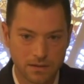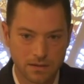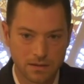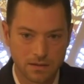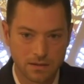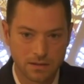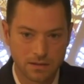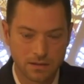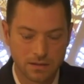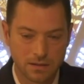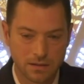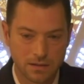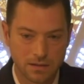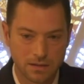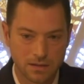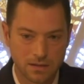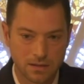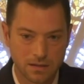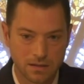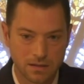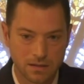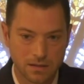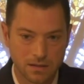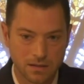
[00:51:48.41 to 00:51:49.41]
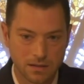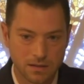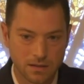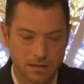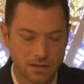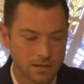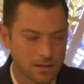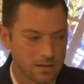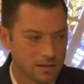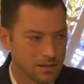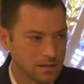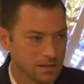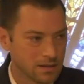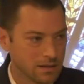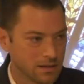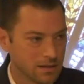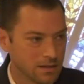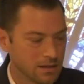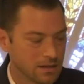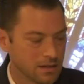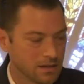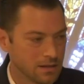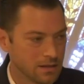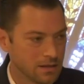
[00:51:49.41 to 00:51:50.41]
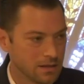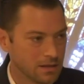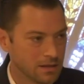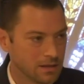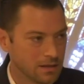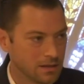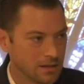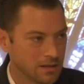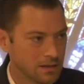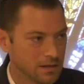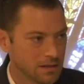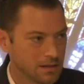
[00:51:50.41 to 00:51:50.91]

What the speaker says: [no speech]